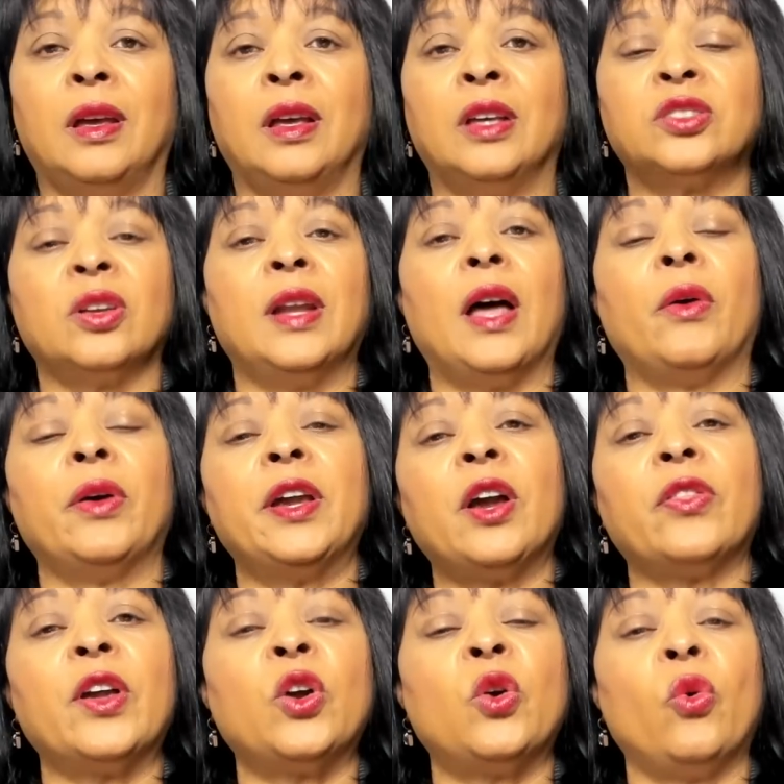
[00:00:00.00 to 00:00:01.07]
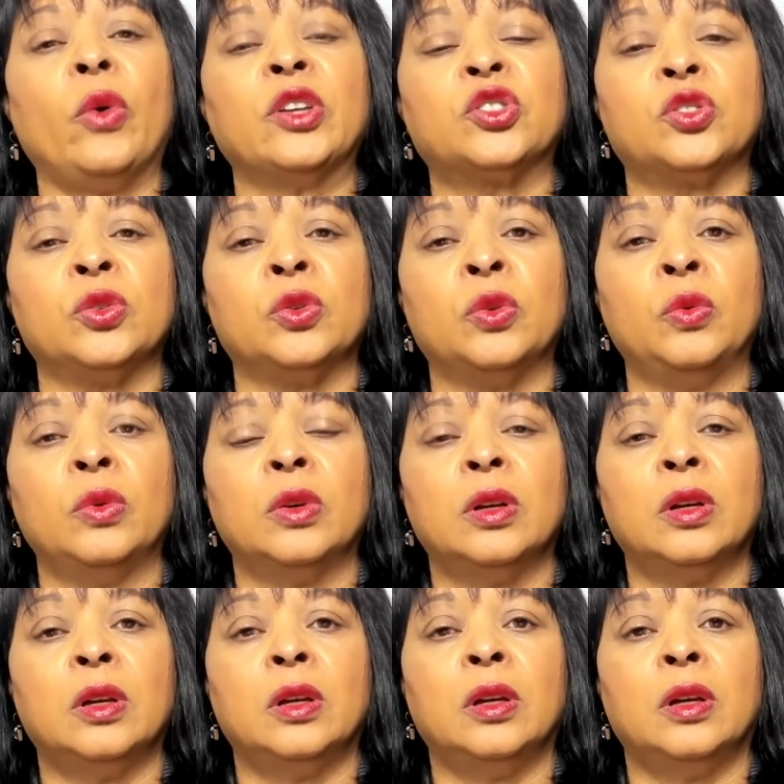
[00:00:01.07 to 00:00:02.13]
So now here they're going to
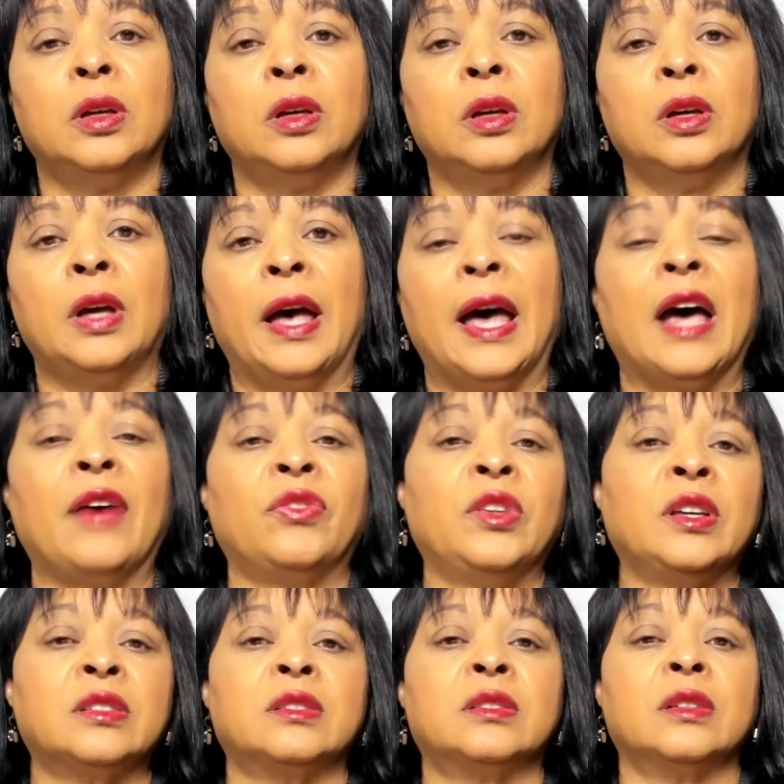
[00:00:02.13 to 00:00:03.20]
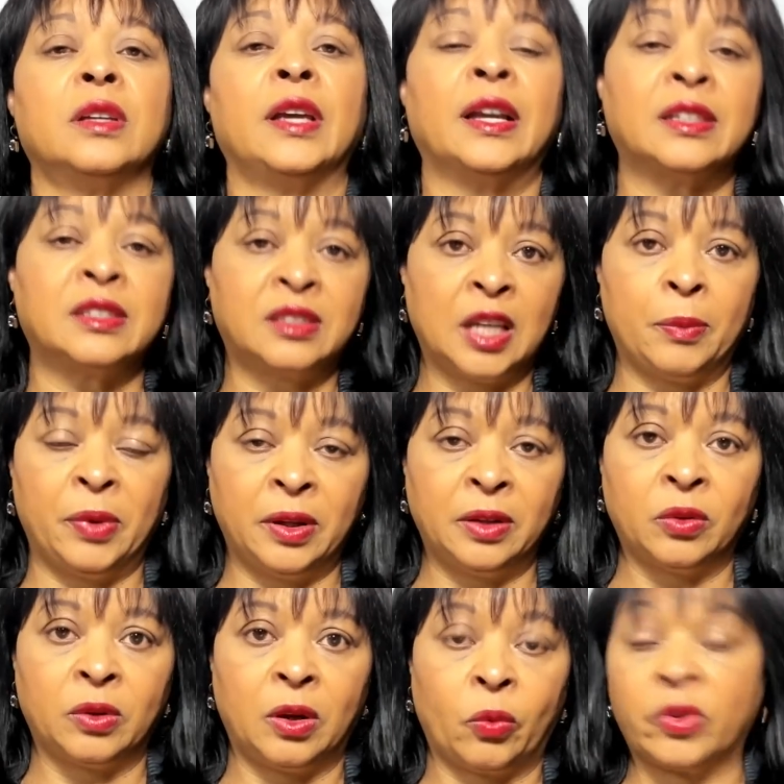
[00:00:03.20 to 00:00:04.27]
have this exhibit
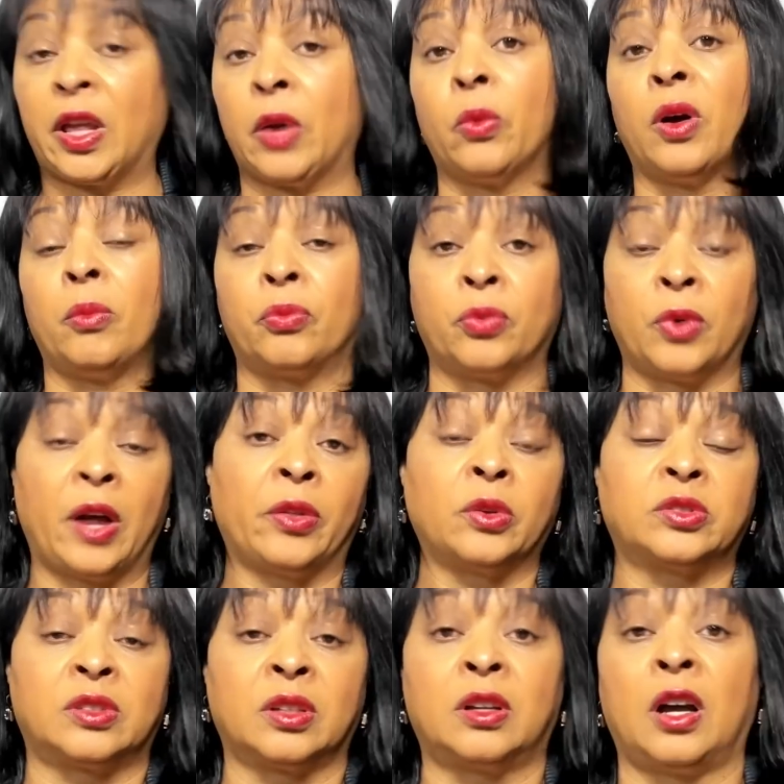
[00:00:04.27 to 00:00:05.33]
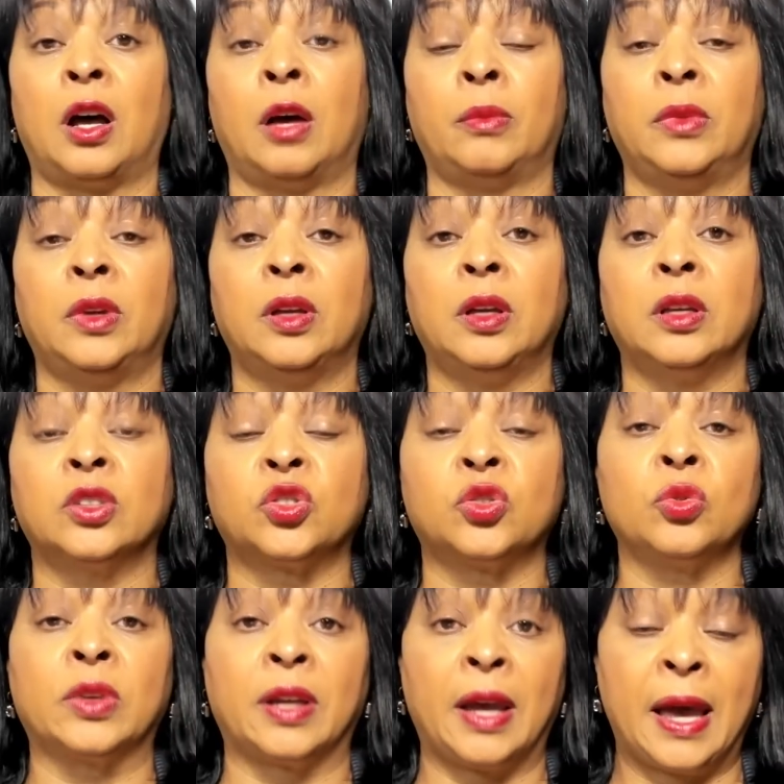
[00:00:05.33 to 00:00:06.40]
where they want brothers to come
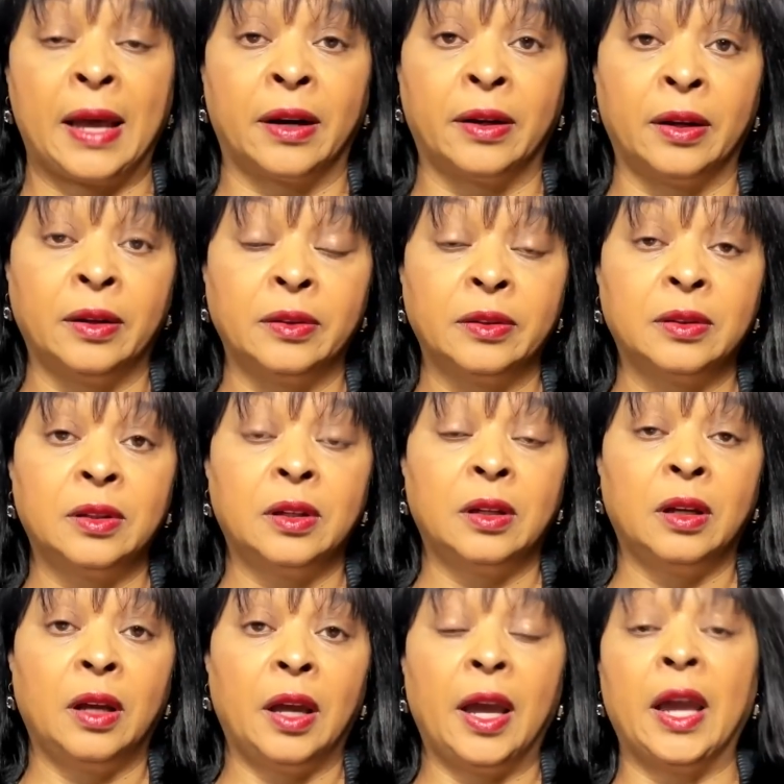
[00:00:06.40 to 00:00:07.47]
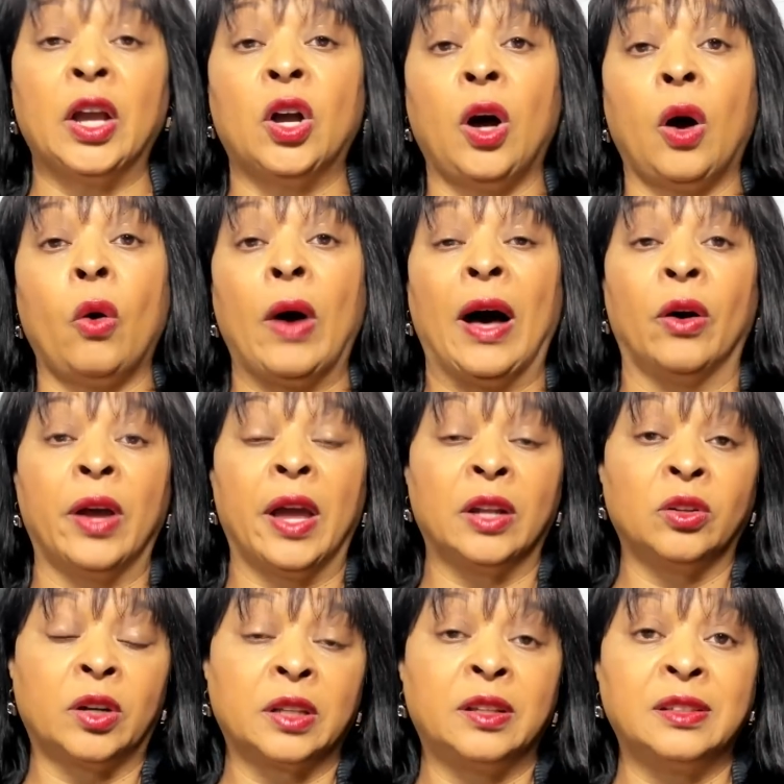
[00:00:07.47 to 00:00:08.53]
to Canada and go out and
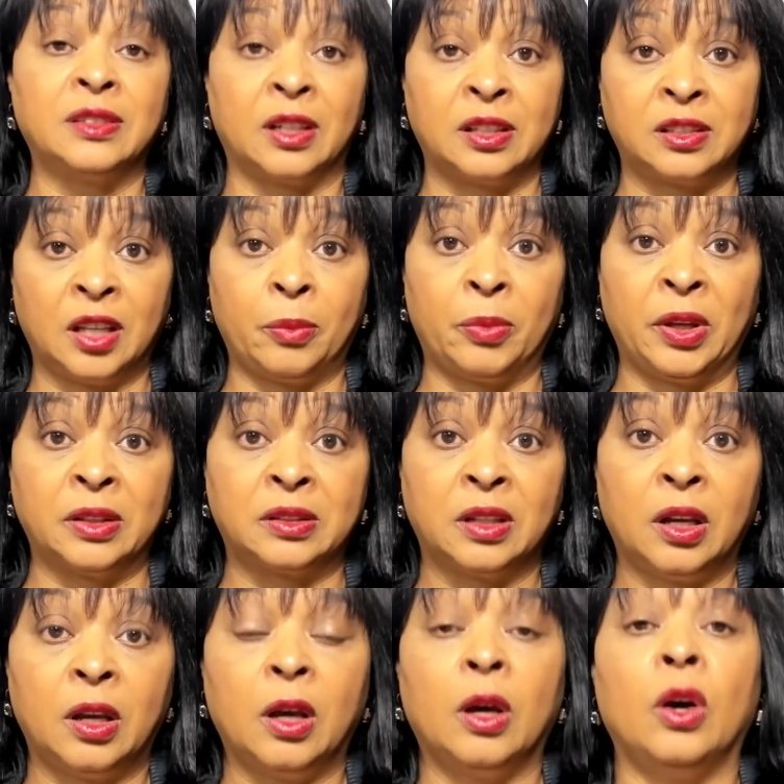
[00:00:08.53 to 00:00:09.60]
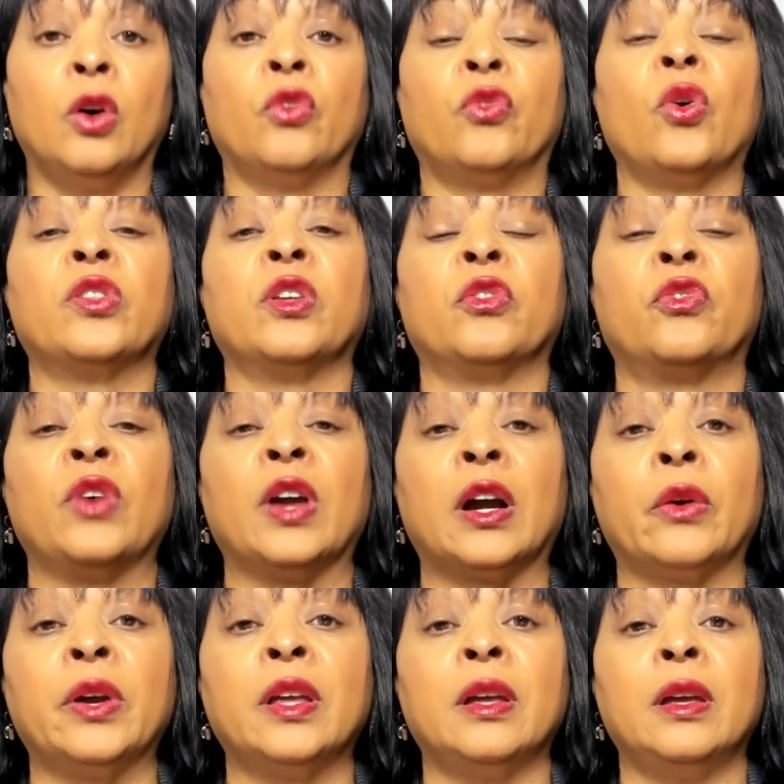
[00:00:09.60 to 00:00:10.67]
look at these exhibits for the
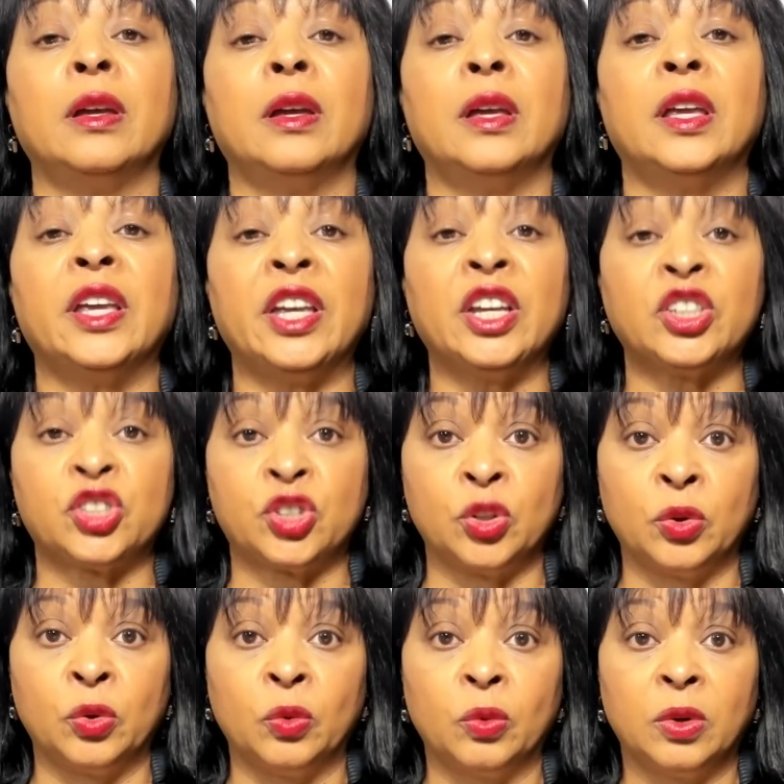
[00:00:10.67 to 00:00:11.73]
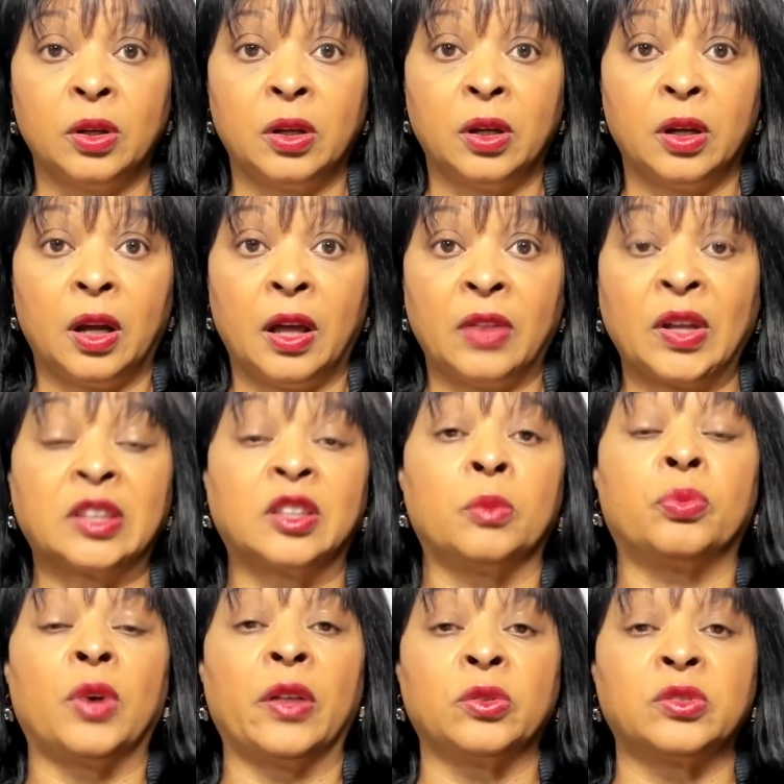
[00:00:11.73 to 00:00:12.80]
very issue that the
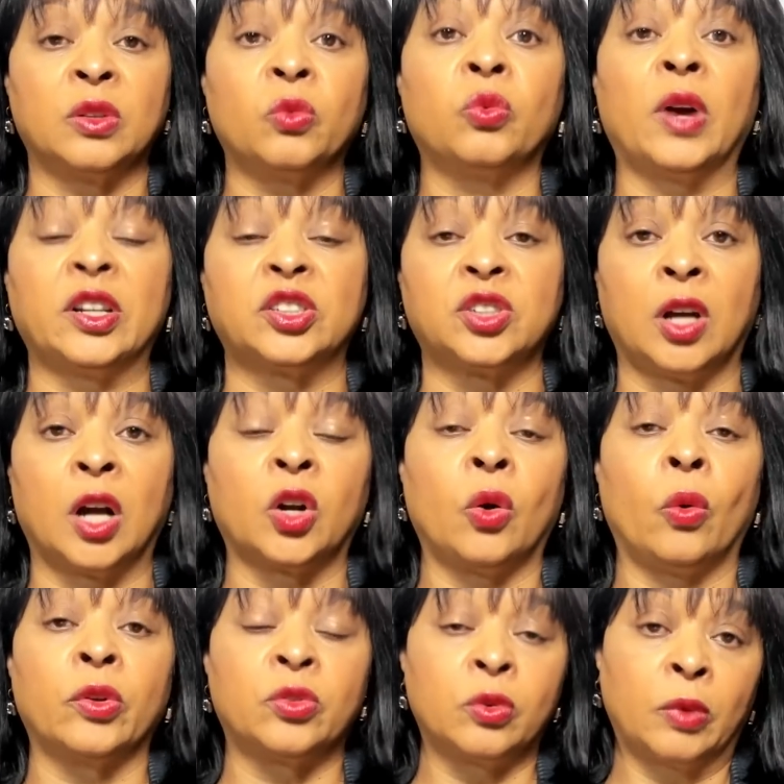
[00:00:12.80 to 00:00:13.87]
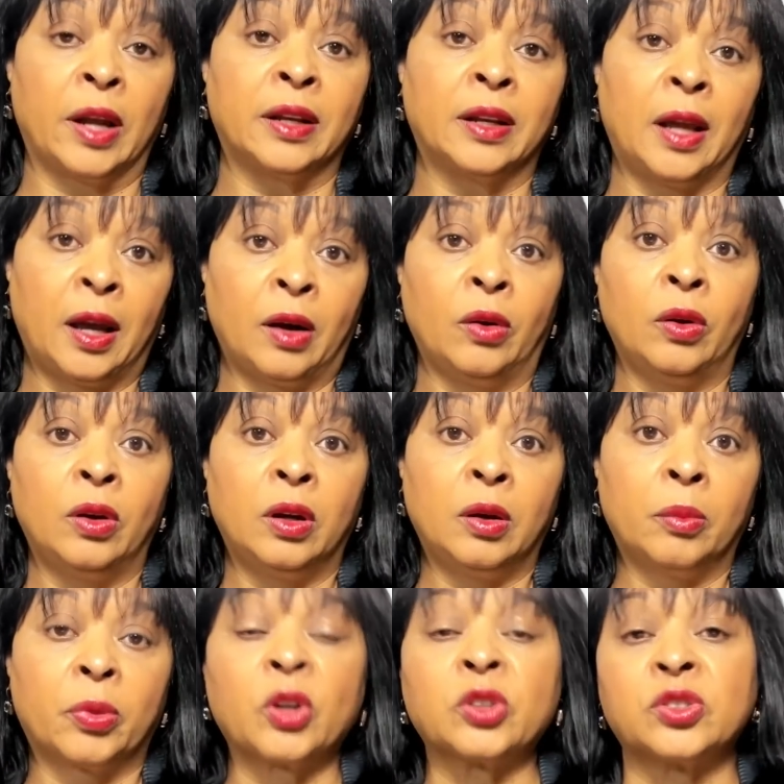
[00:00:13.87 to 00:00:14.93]
brothers in Russia are going through right now,
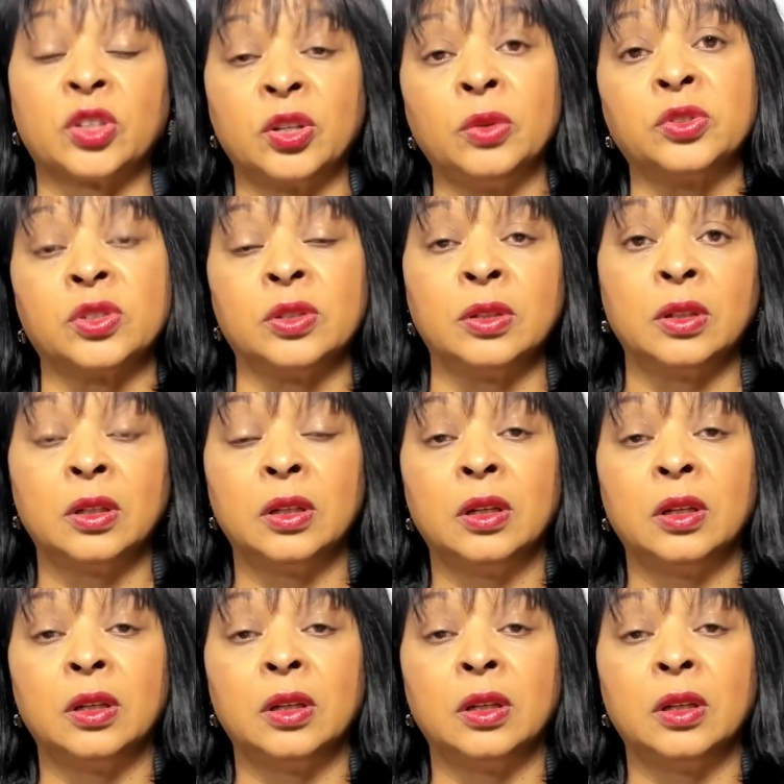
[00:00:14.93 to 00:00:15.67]
persecution.